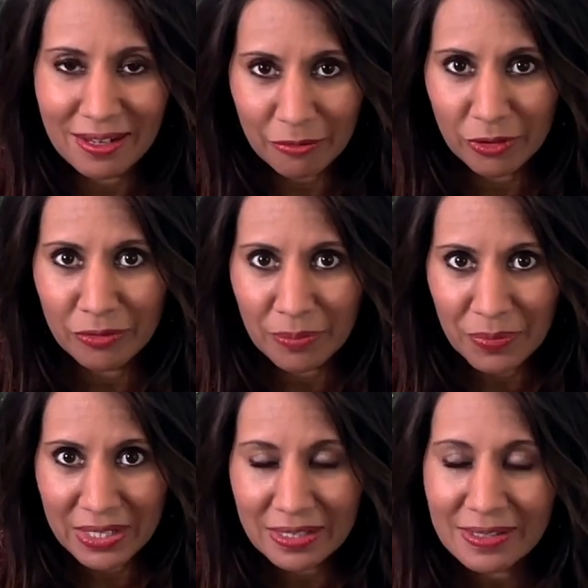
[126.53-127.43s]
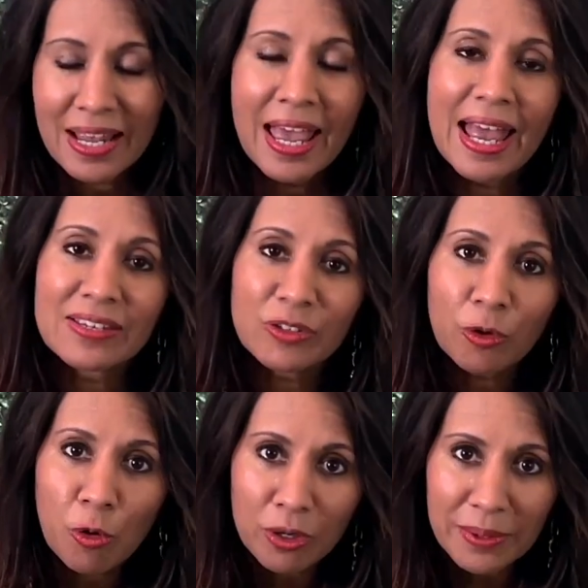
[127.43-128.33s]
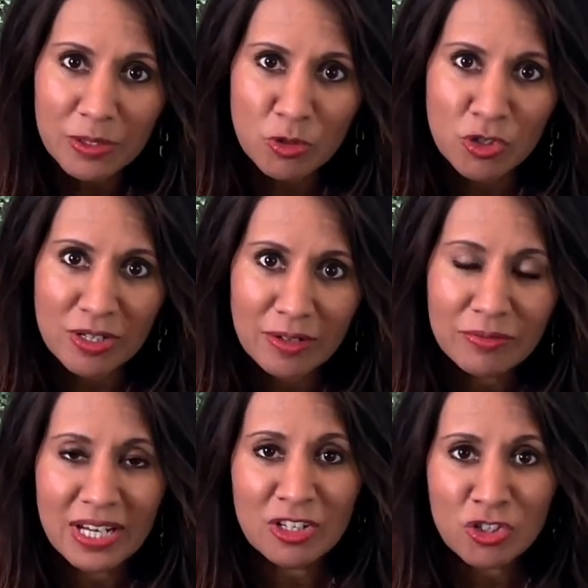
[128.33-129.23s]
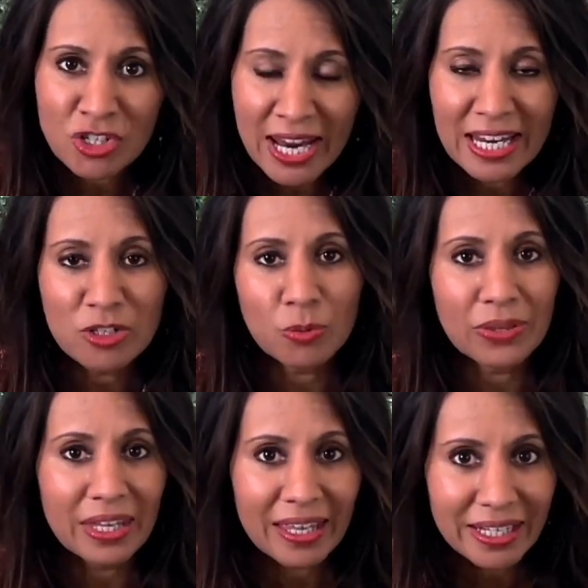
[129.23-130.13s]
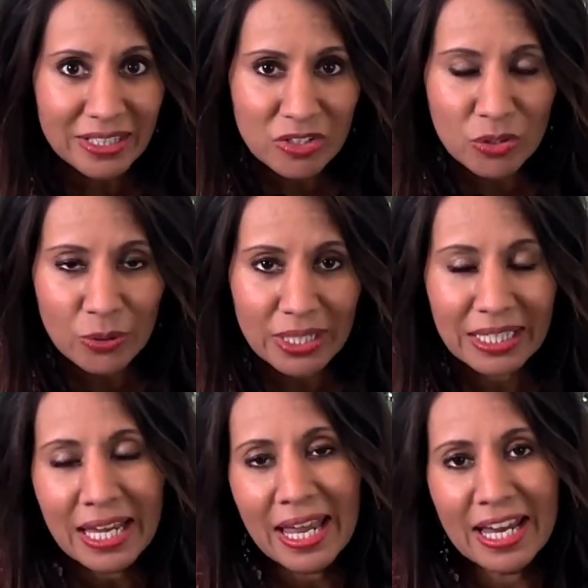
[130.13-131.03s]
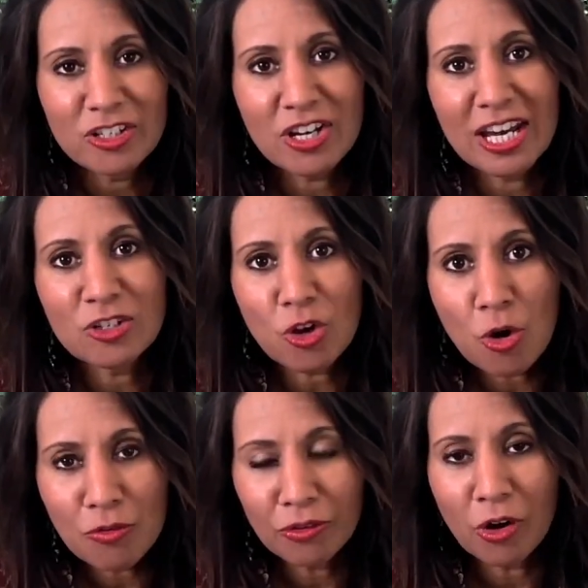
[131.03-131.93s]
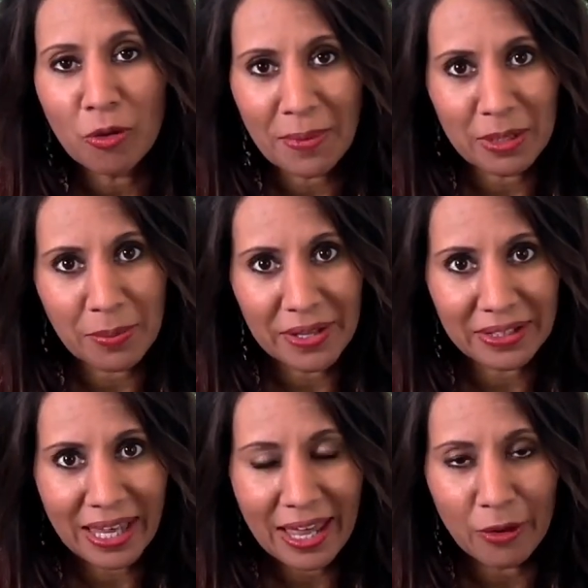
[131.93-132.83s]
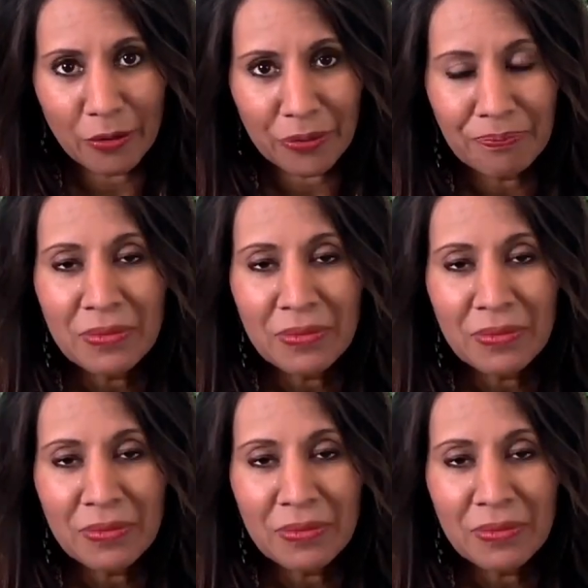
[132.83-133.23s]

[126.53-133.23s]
suffer from this as their hormones shift and change what the gut is doing and change overall metabolic health.